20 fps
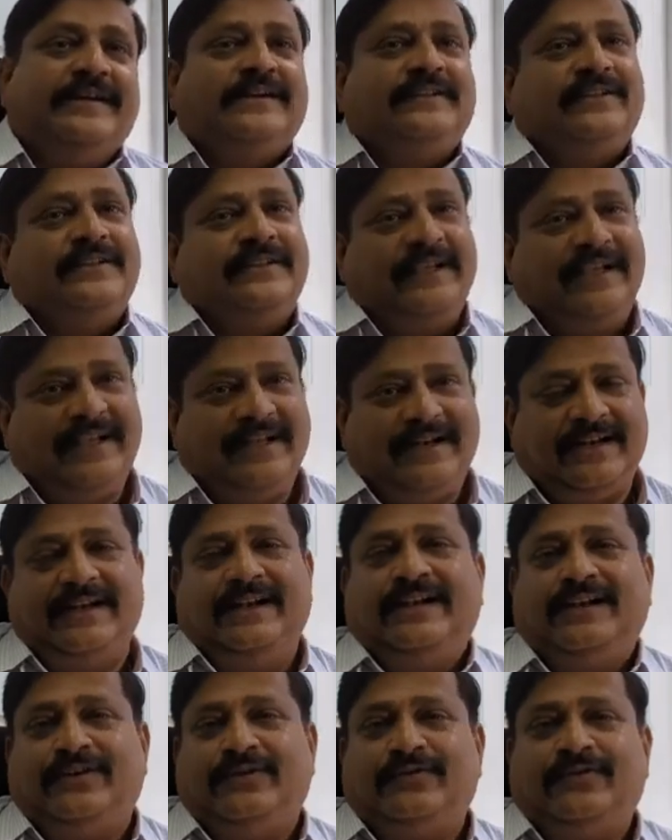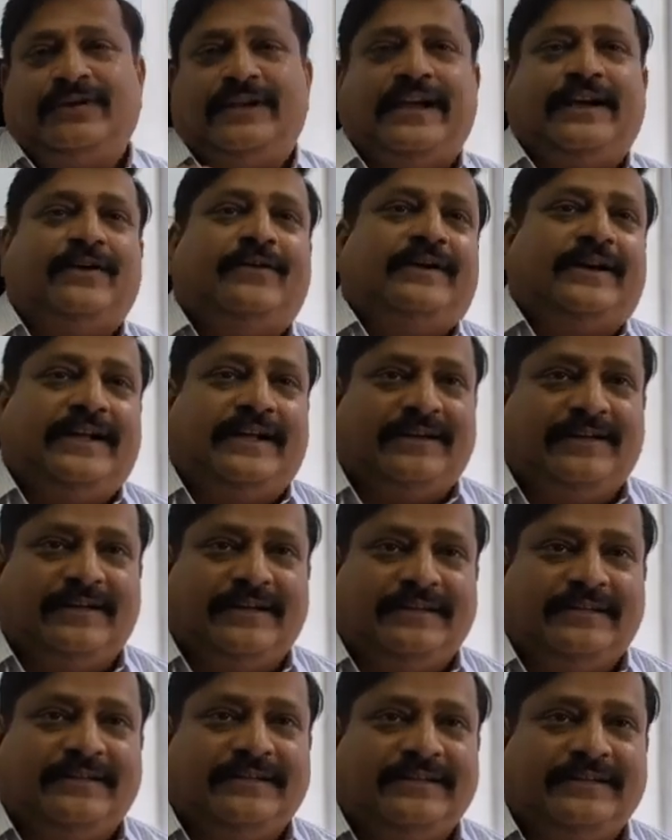So they are ready to take our
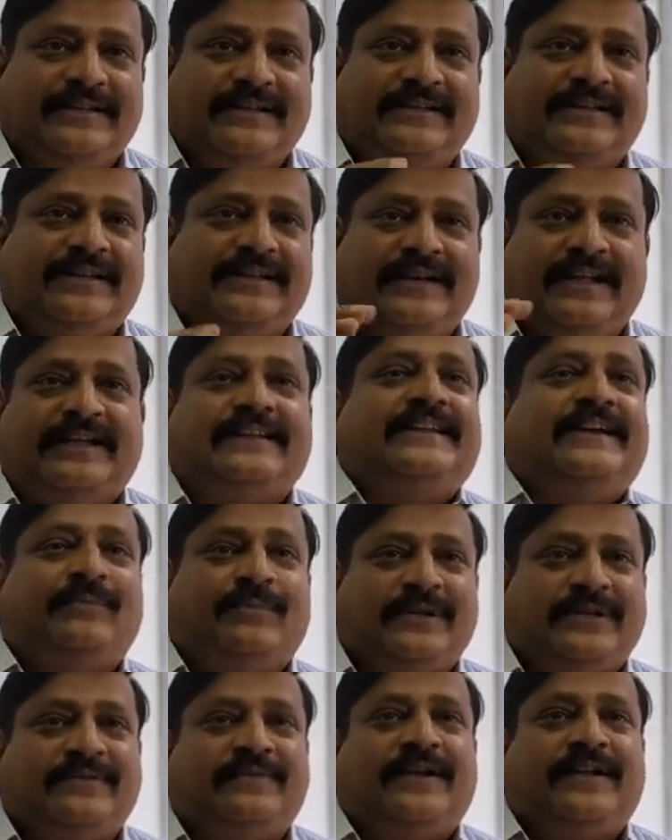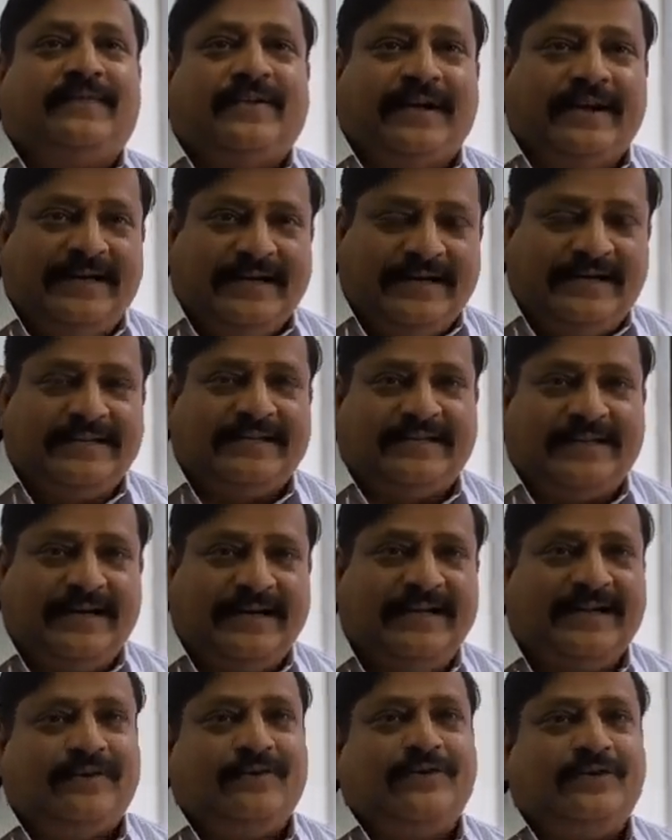technology. These are certain examples where I did a
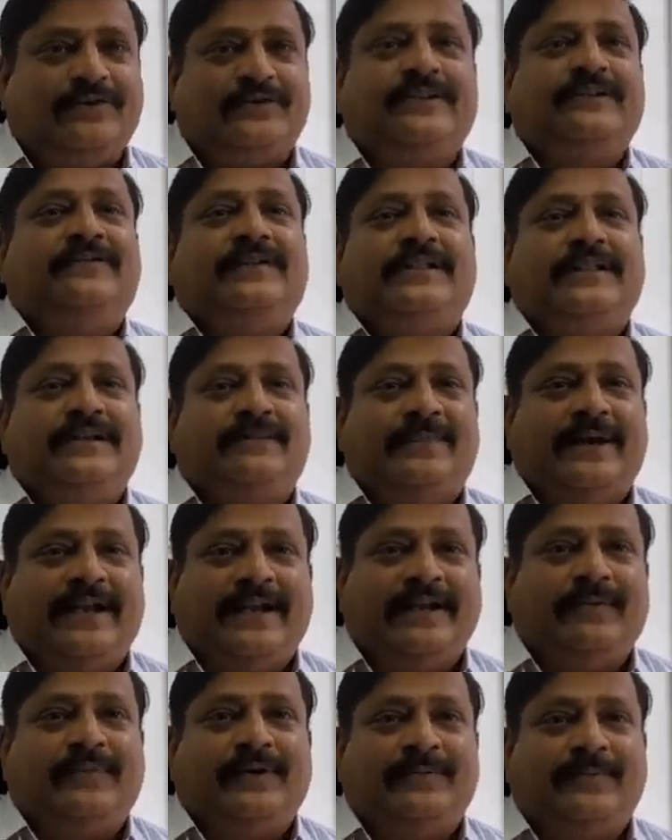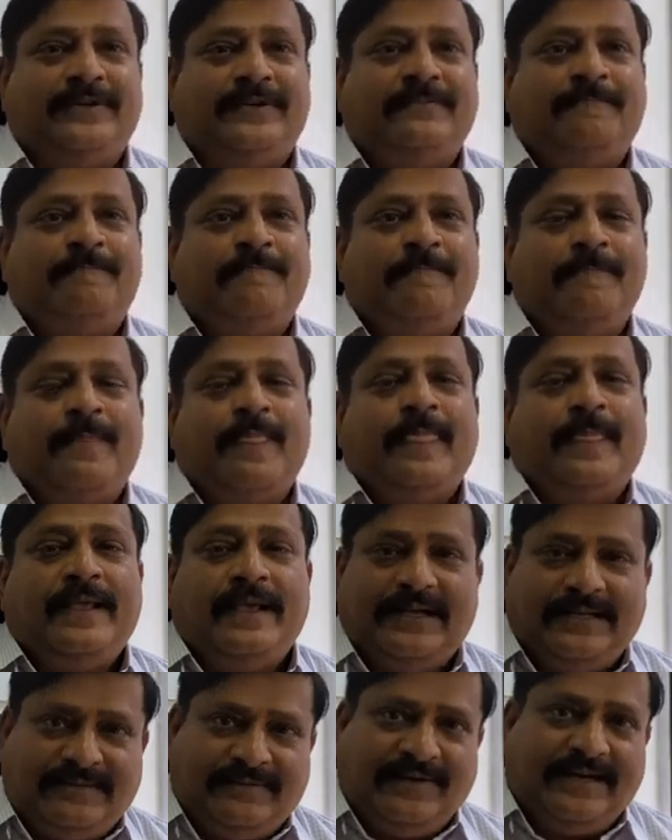study closely with the mining people.
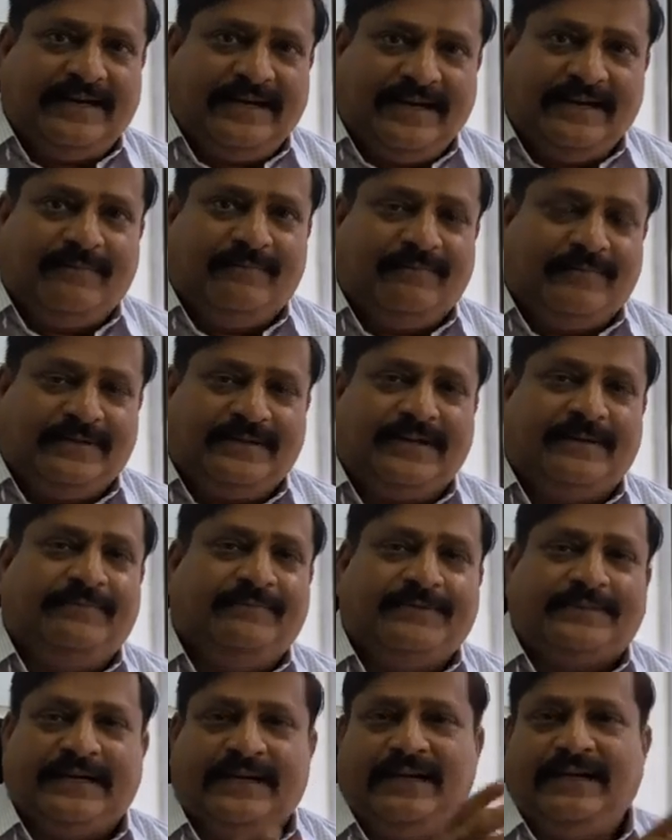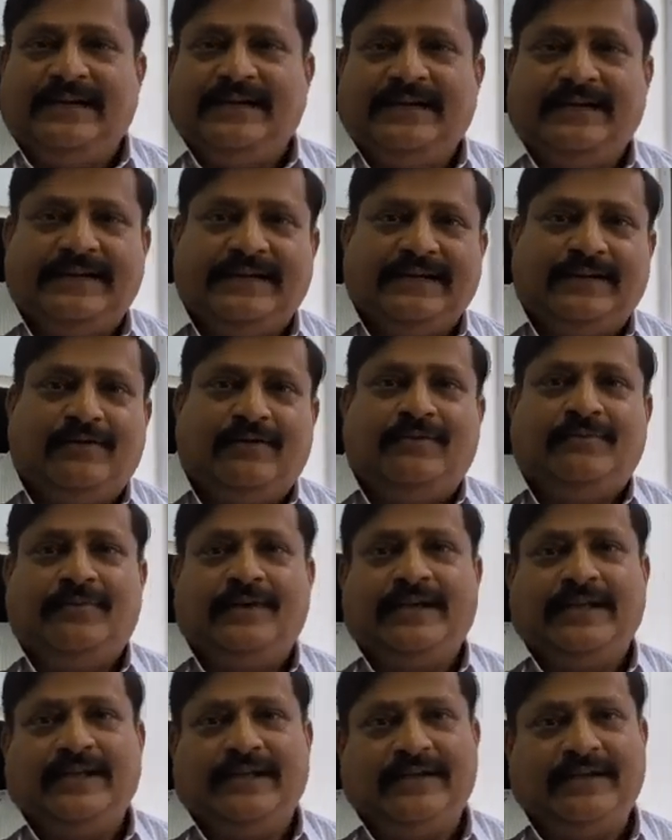As we have done some study in
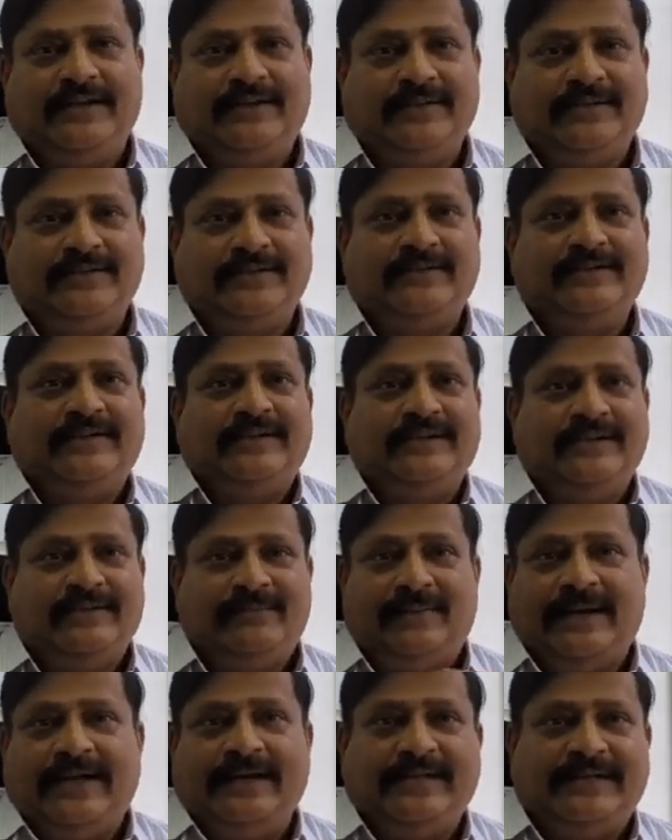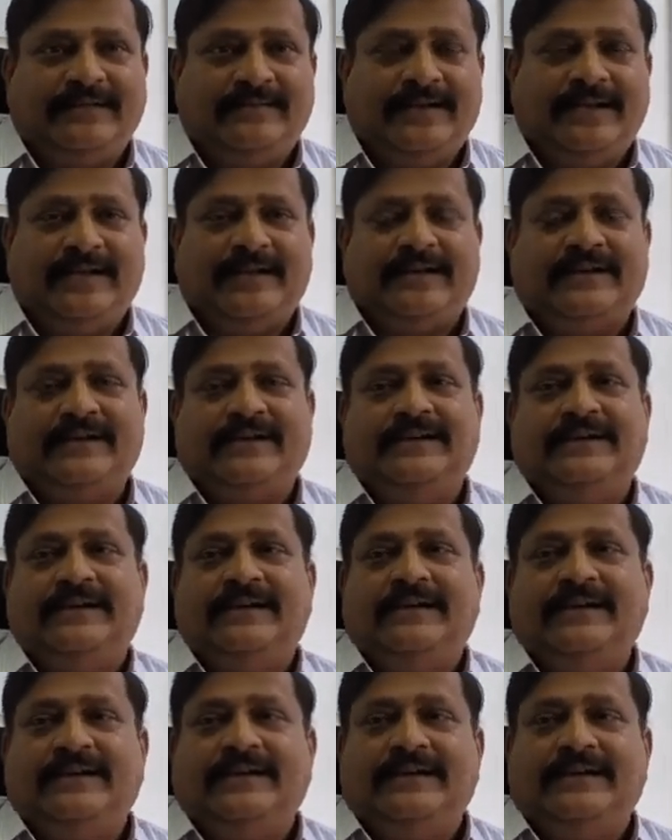Novamudi area also, in the mines where the